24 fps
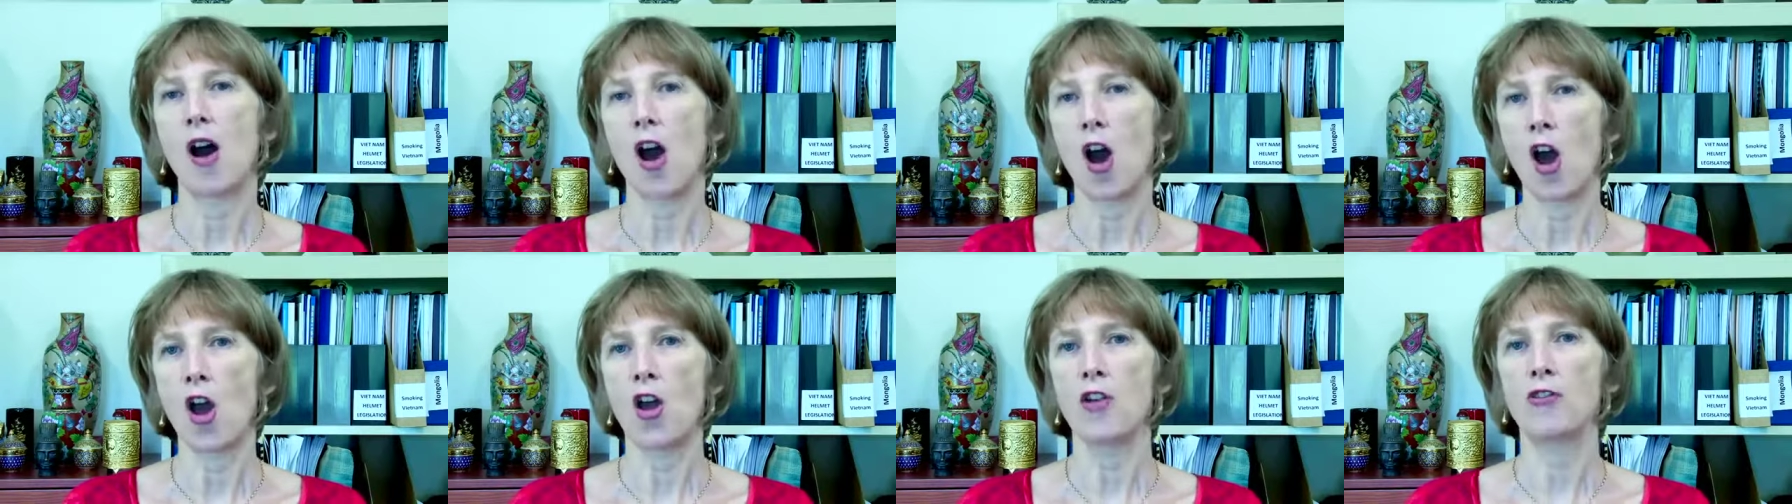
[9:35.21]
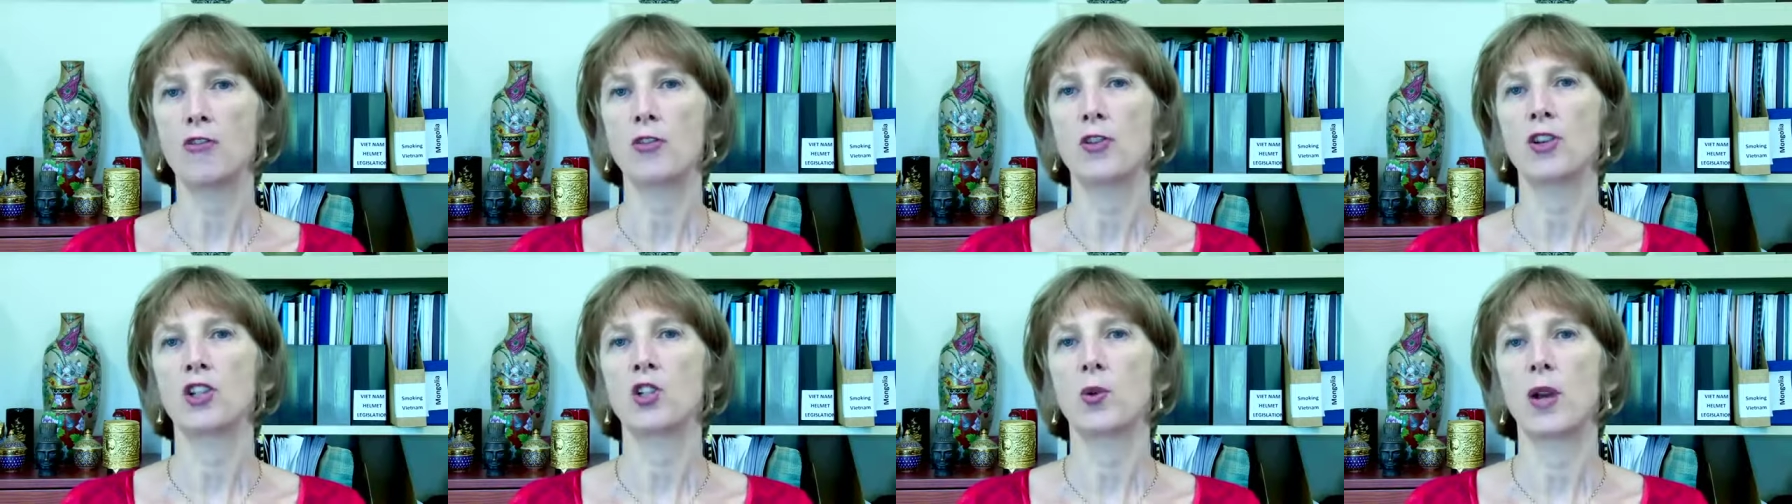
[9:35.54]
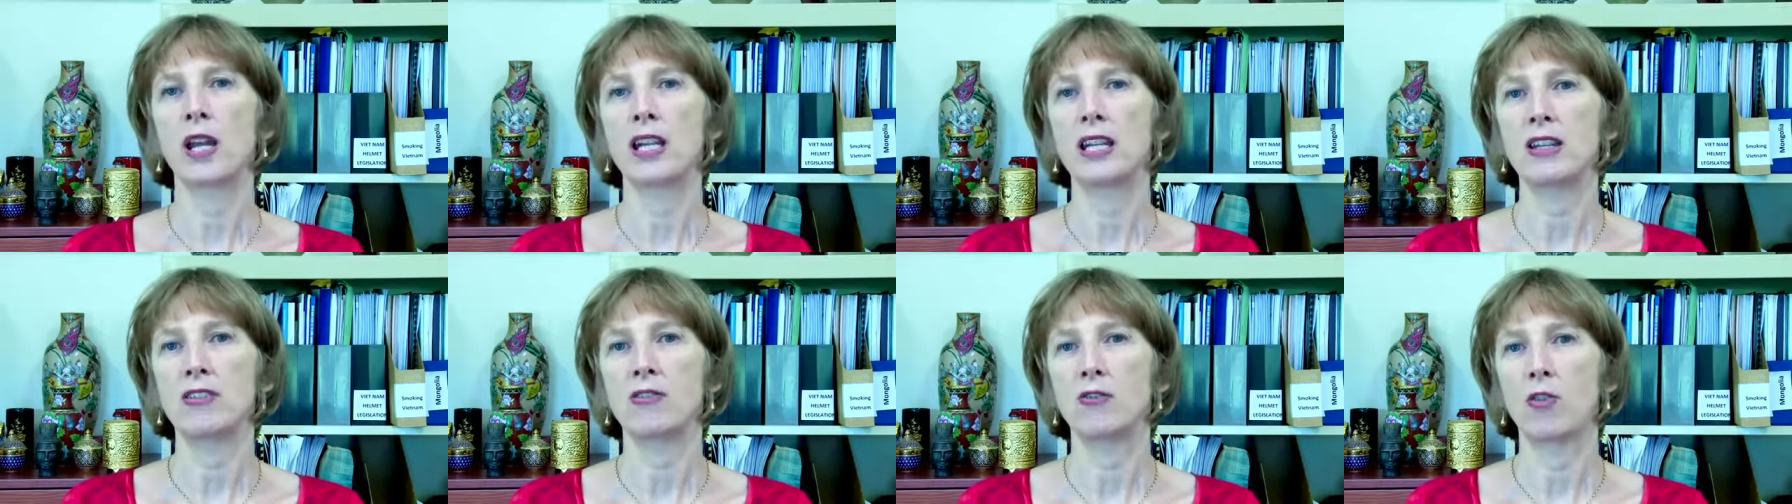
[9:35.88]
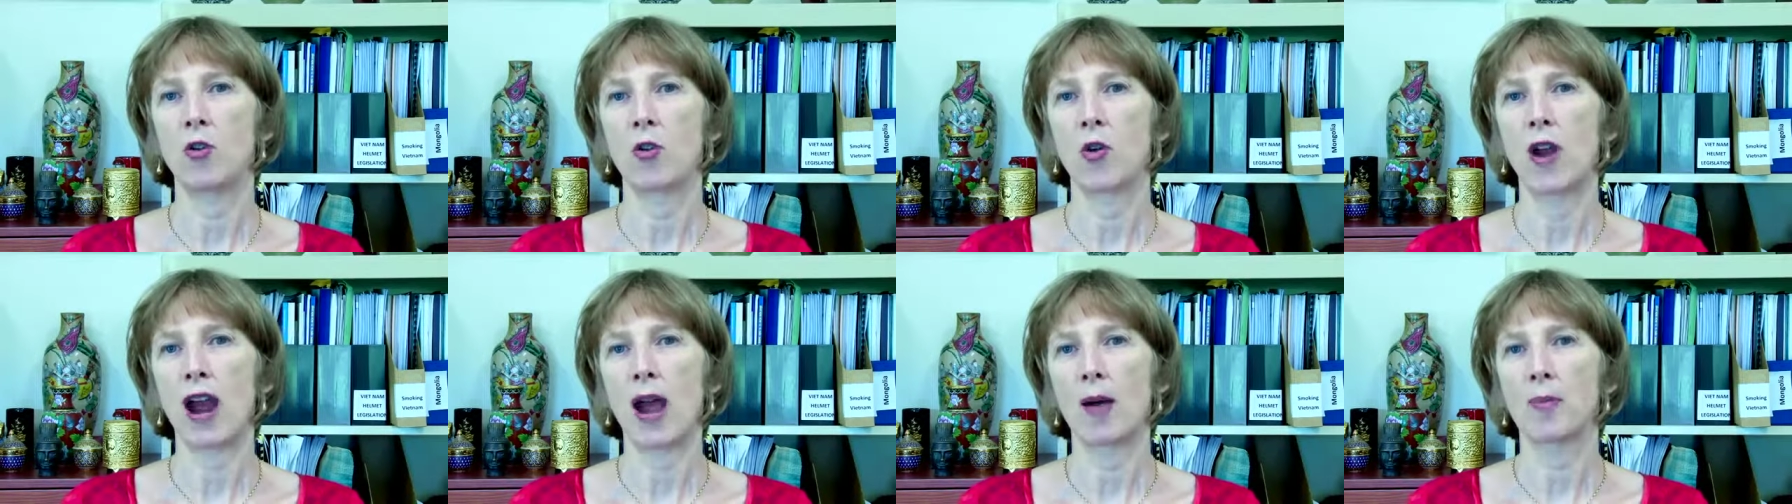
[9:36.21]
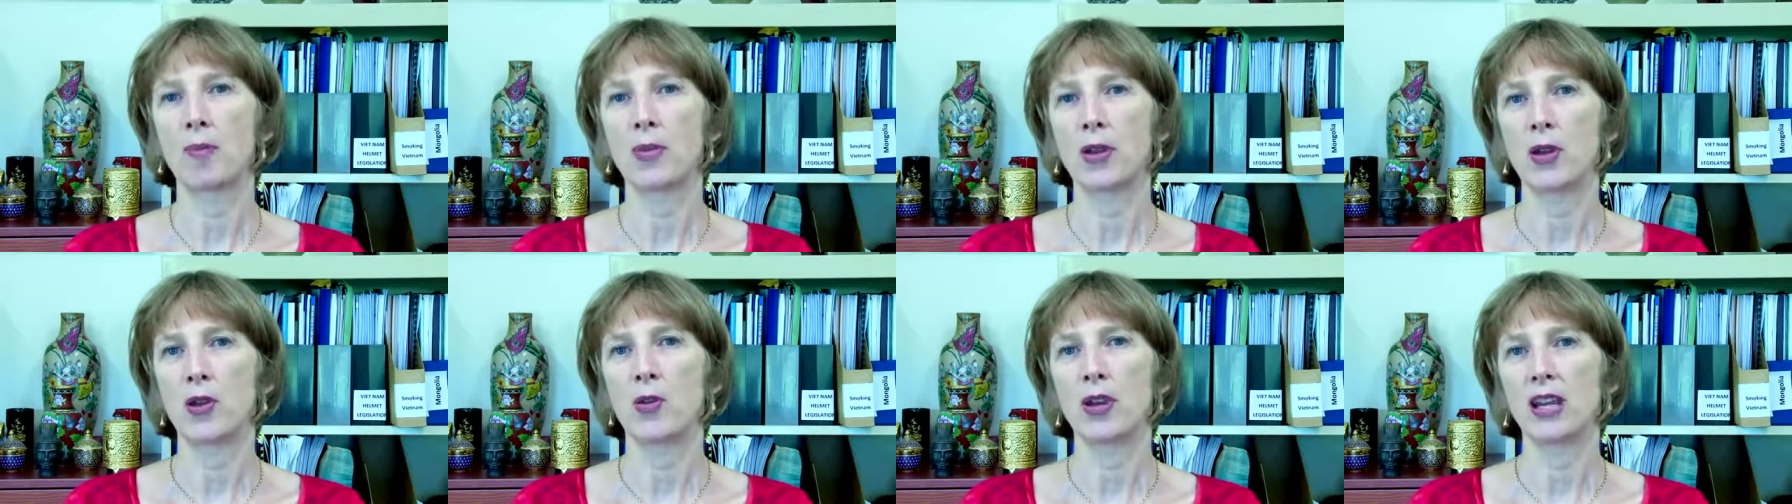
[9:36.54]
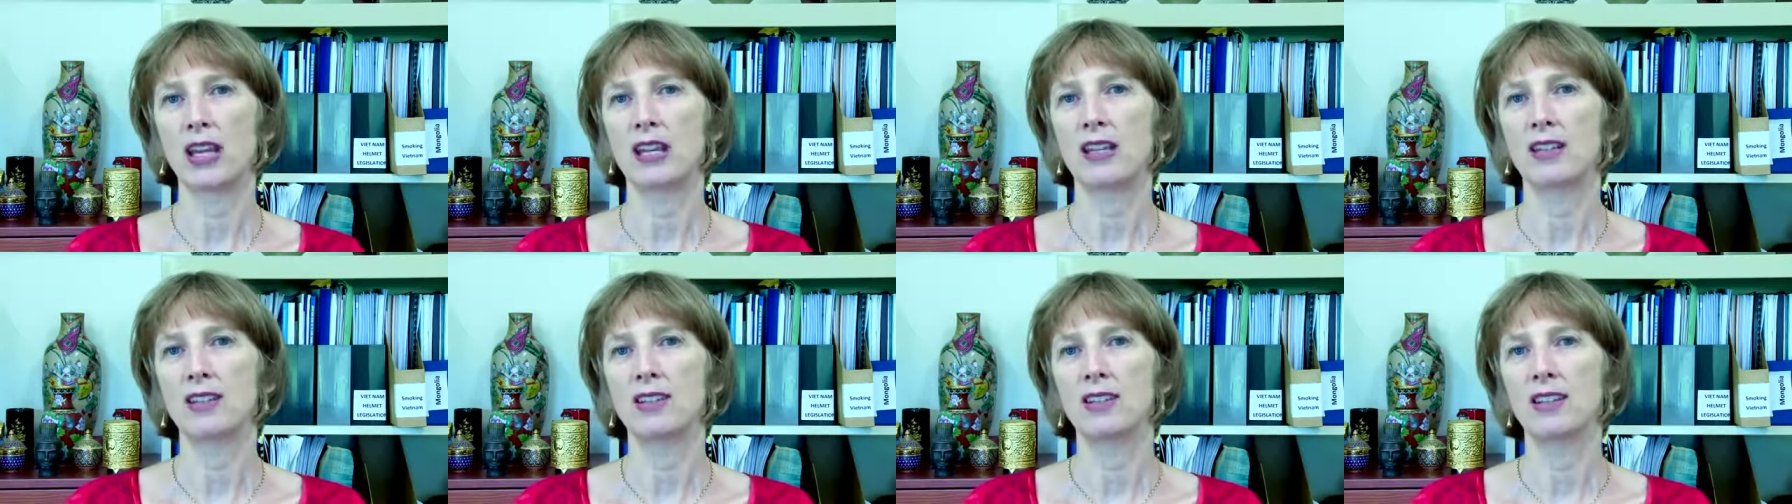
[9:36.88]
over a 24-hour
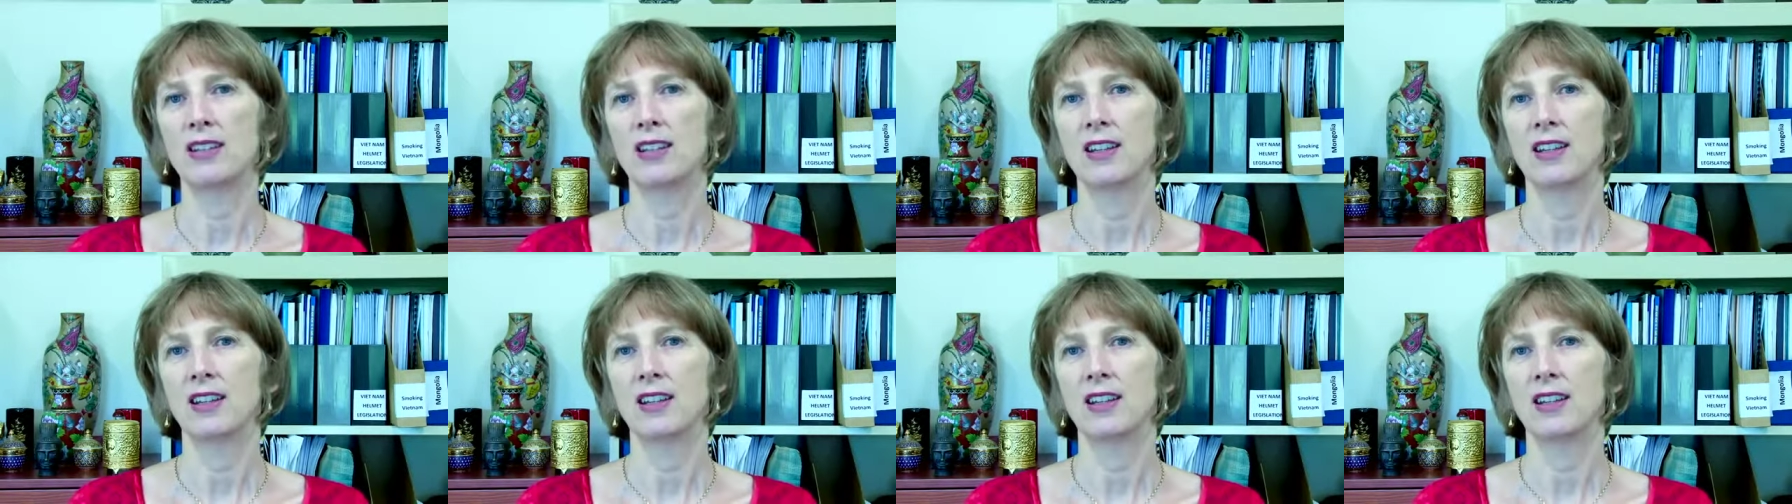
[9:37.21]
period.